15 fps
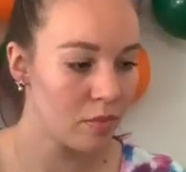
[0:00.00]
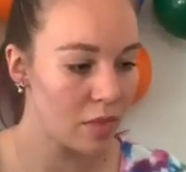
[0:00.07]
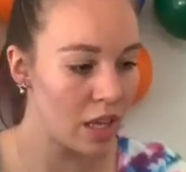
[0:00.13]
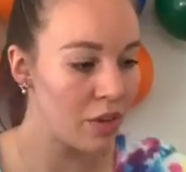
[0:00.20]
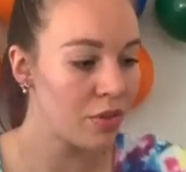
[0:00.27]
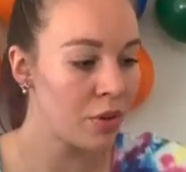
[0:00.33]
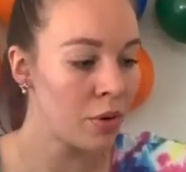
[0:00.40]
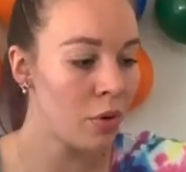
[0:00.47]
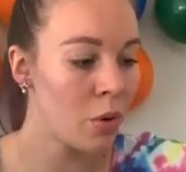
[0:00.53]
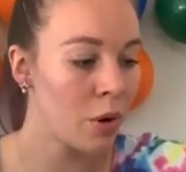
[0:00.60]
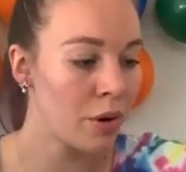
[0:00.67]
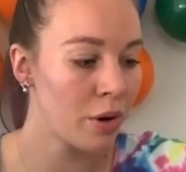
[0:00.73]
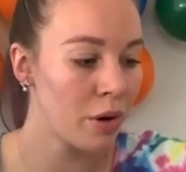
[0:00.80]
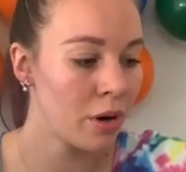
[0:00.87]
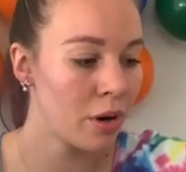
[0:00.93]
If you
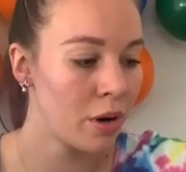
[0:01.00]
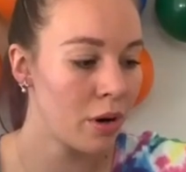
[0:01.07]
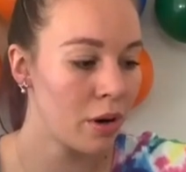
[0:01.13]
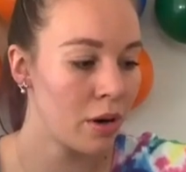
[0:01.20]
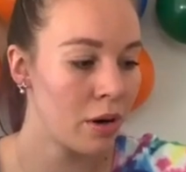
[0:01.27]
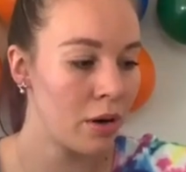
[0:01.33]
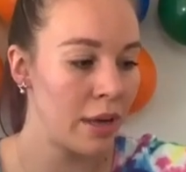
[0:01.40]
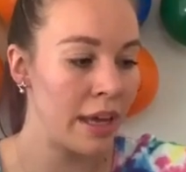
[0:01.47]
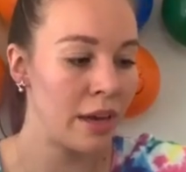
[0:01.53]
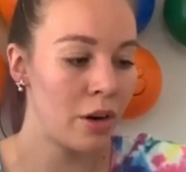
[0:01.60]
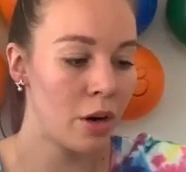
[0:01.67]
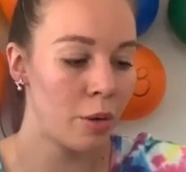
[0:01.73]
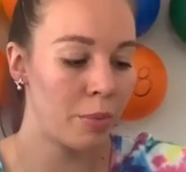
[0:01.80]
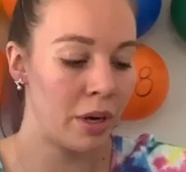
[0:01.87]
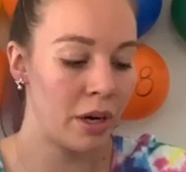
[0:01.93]
order and
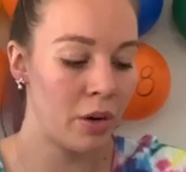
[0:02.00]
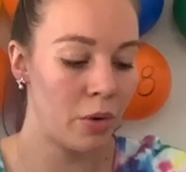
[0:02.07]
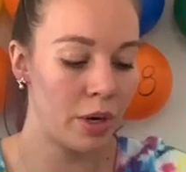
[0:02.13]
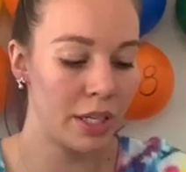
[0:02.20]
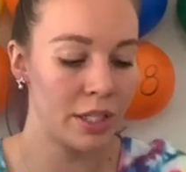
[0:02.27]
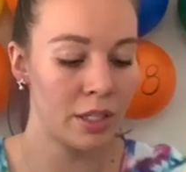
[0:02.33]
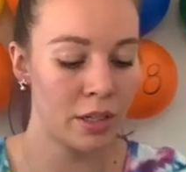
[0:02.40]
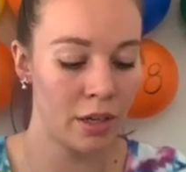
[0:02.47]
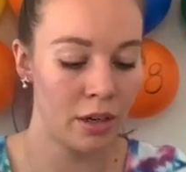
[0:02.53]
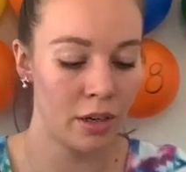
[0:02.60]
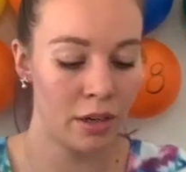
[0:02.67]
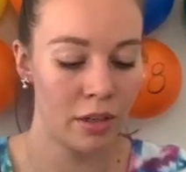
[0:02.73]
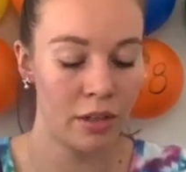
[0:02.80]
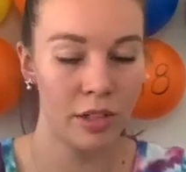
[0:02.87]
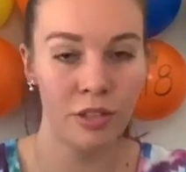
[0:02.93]
open an oyster,
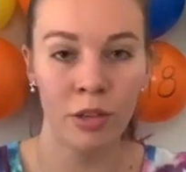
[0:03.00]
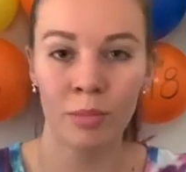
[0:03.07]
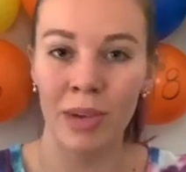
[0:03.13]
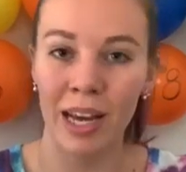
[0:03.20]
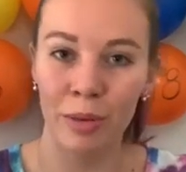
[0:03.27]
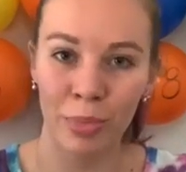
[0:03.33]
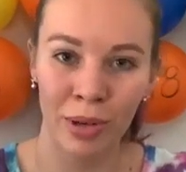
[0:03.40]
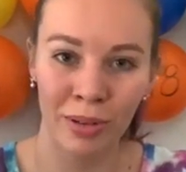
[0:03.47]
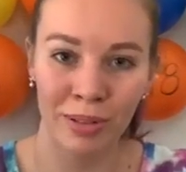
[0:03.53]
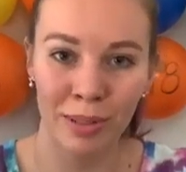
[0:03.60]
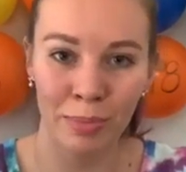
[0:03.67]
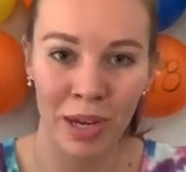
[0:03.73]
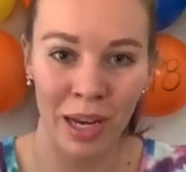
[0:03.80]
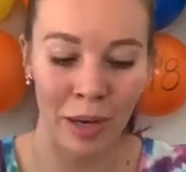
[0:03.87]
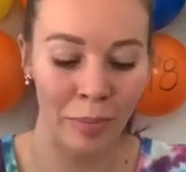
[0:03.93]
these are my
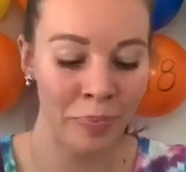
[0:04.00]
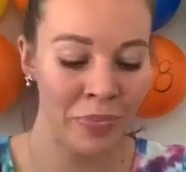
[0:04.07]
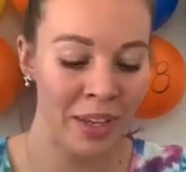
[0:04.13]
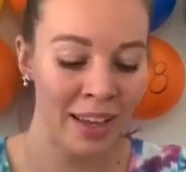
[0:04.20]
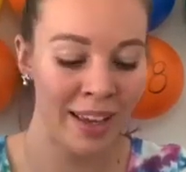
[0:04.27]
pearls, Mom.